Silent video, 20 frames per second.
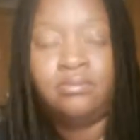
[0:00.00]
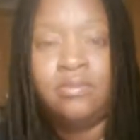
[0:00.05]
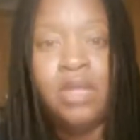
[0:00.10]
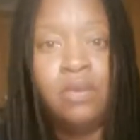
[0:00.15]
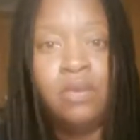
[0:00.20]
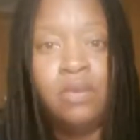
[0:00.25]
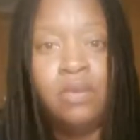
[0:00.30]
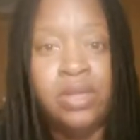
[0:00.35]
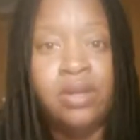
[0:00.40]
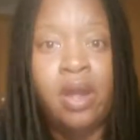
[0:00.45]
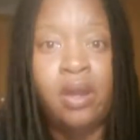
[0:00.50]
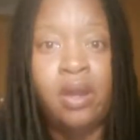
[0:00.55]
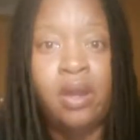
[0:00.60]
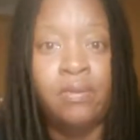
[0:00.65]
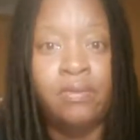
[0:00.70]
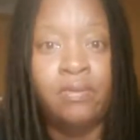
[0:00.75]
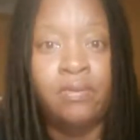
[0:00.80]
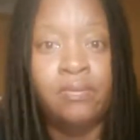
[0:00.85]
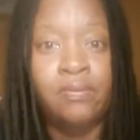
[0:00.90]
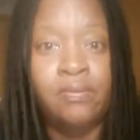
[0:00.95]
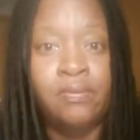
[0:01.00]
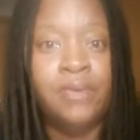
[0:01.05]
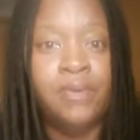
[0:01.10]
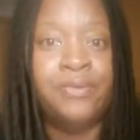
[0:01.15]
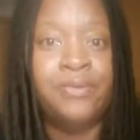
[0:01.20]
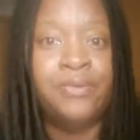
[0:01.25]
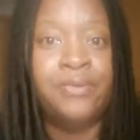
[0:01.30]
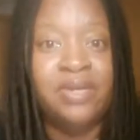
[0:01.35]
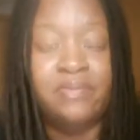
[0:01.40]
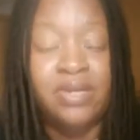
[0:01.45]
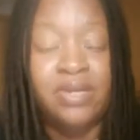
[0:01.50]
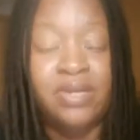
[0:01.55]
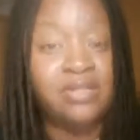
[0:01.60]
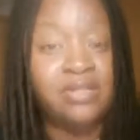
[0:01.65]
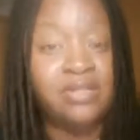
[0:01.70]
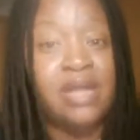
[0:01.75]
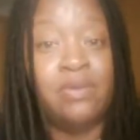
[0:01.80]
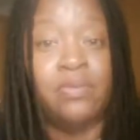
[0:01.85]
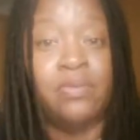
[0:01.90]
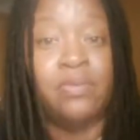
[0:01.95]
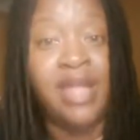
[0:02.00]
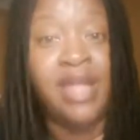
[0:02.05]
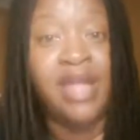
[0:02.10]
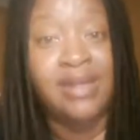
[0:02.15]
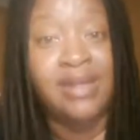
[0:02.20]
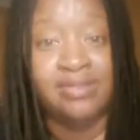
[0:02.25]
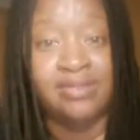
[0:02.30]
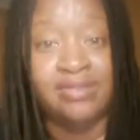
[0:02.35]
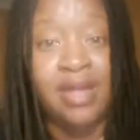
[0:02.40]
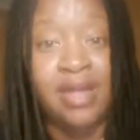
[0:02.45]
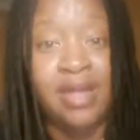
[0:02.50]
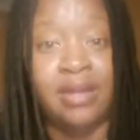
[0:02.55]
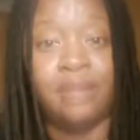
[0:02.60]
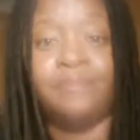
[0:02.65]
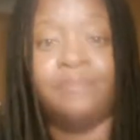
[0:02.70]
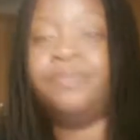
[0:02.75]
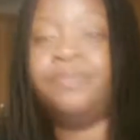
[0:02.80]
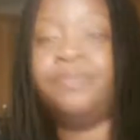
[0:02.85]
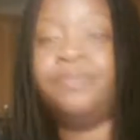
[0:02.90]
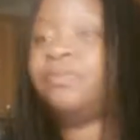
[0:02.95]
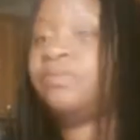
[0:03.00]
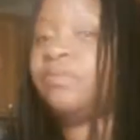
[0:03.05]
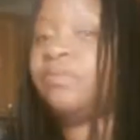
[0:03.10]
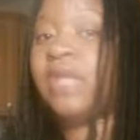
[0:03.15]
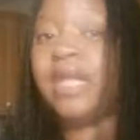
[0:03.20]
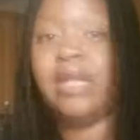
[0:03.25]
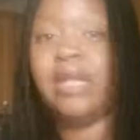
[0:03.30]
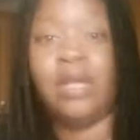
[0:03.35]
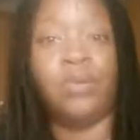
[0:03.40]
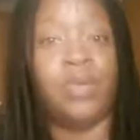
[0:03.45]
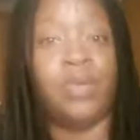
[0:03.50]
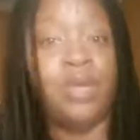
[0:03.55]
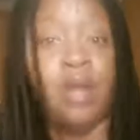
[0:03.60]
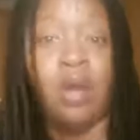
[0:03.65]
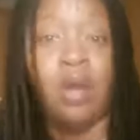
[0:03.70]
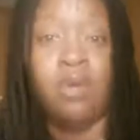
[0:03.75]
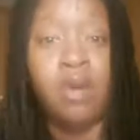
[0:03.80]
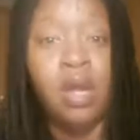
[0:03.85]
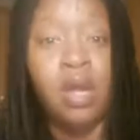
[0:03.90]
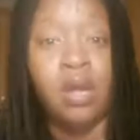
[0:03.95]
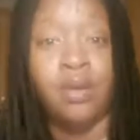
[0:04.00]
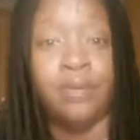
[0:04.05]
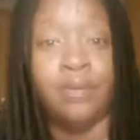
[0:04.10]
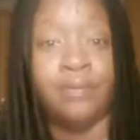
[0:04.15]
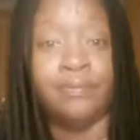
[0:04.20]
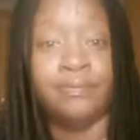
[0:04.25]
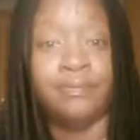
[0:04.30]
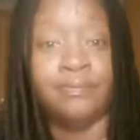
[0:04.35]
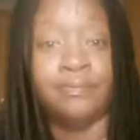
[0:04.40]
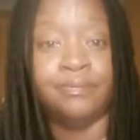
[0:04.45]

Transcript: We don't. We pretty much say we gotta say, and then we go on.